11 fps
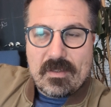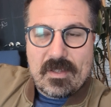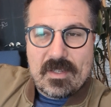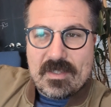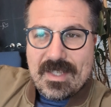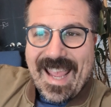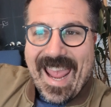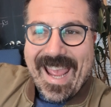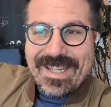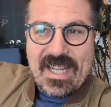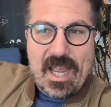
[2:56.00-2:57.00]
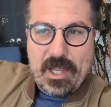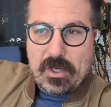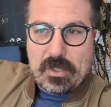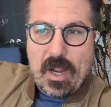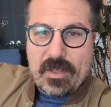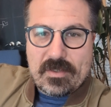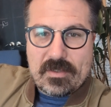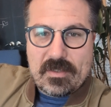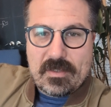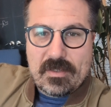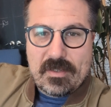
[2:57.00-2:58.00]
It is the
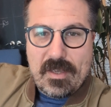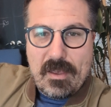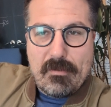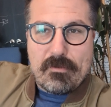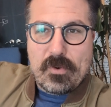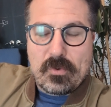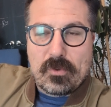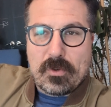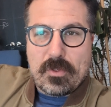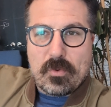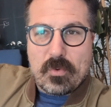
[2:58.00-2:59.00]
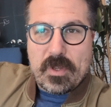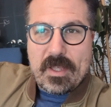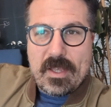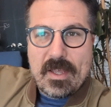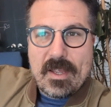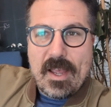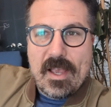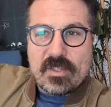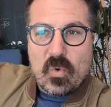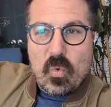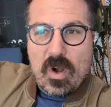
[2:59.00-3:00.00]
Antichrist. Every rule and authority,
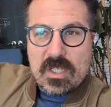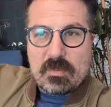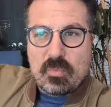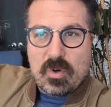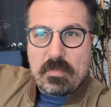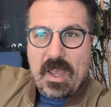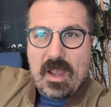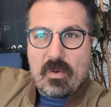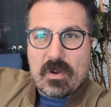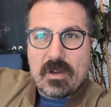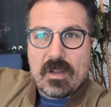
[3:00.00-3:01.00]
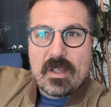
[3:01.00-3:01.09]
as it wants more power